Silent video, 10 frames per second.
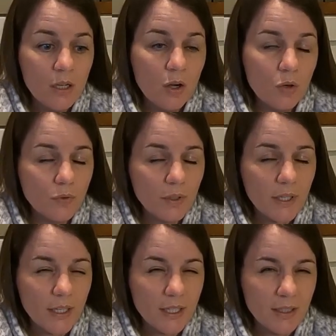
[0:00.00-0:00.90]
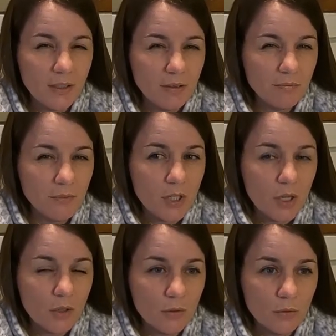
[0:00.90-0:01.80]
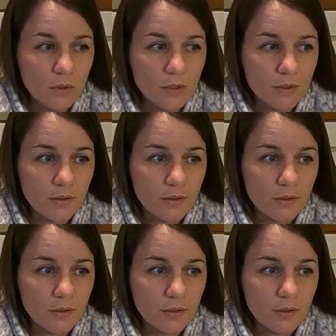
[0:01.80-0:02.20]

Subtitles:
hopefully I can go